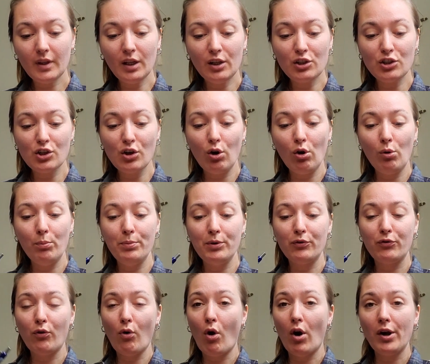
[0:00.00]
So
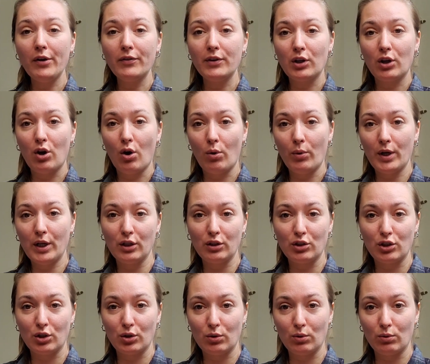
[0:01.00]
before even going
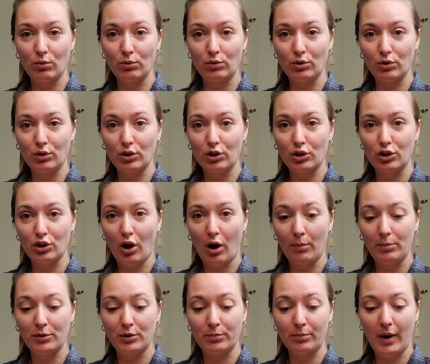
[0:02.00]
to the
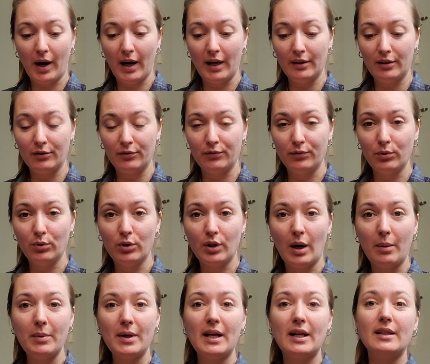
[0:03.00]
shop to buy the food,
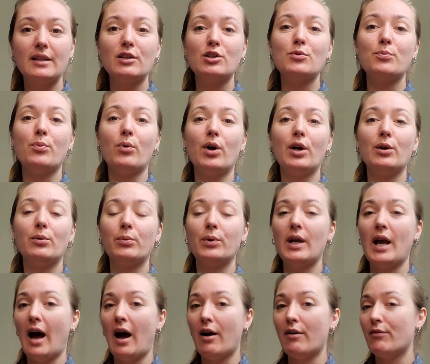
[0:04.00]
I mean, at this point we
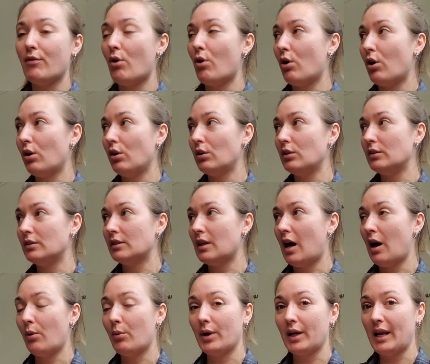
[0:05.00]
have all
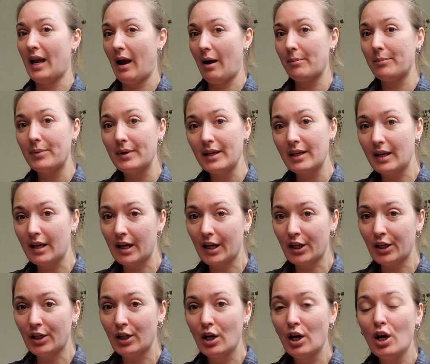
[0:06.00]
our camping
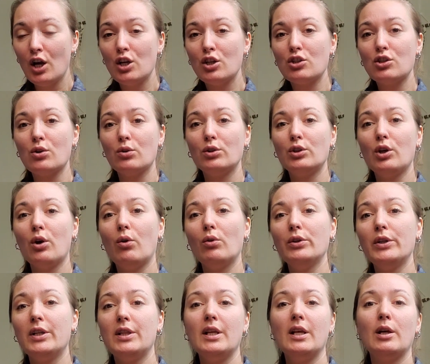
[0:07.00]
gear. So the
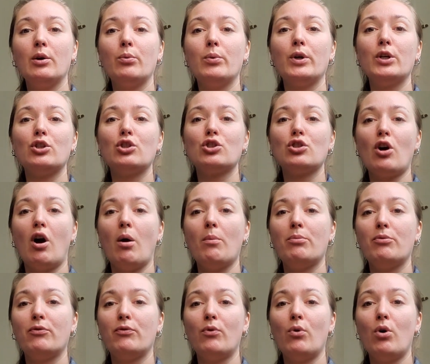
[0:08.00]
only thing we
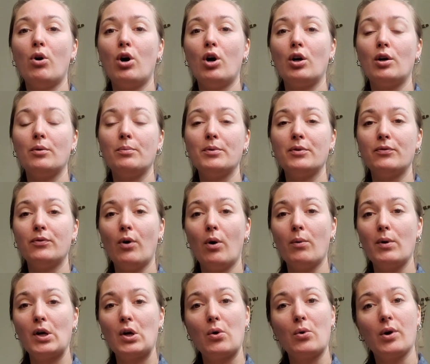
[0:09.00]
shop for before
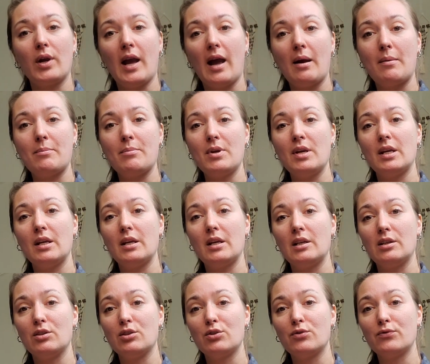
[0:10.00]
we go camping
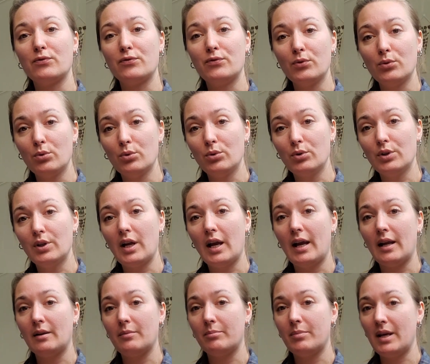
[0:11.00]
is food
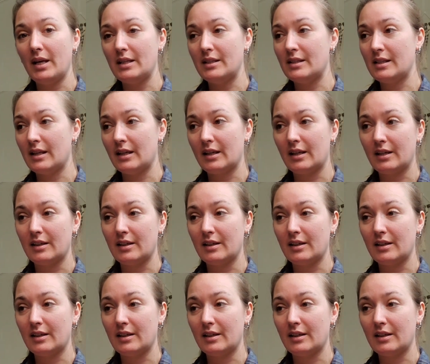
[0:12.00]
and basic